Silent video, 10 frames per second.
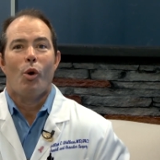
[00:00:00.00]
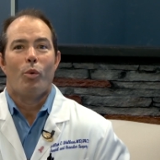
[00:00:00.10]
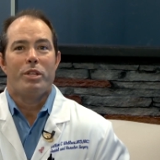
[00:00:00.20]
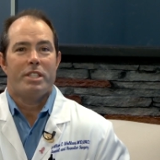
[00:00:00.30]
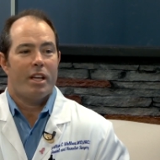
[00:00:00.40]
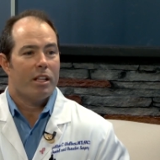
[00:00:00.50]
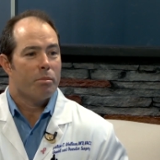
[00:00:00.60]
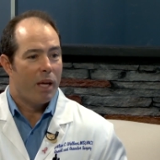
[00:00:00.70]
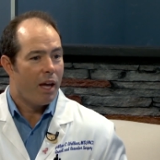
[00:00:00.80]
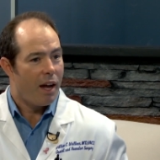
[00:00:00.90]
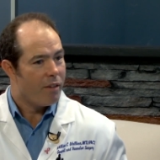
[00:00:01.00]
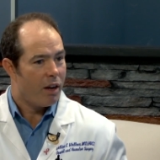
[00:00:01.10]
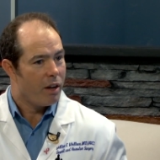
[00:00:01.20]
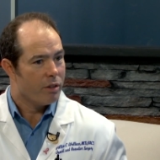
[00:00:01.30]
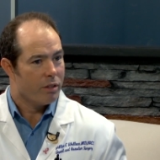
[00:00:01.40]
Was telling me, hey, I have a
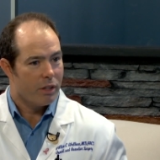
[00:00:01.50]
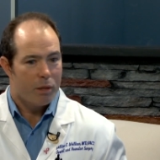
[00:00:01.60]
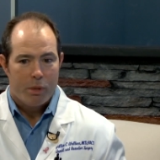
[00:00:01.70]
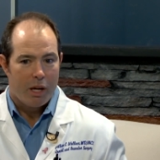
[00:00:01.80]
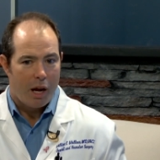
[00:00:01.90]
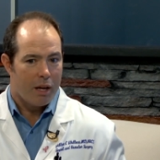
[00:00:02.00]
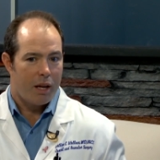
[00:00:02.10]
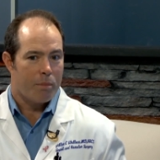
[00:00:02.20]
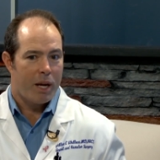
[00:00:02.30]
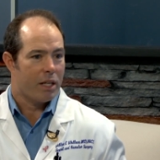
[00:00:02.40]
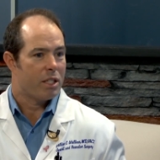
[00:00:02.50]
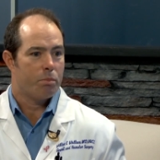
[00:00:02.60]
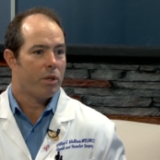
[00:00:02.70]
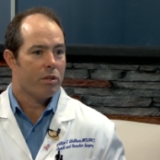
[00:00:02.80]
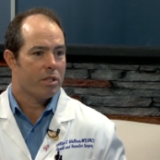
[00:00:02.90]
hiatal hernia, but I, I'm not
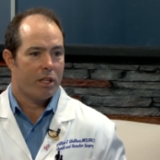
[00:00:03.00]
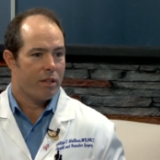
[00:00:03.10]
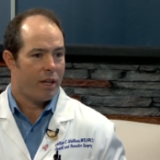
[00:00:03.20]
experiencing it.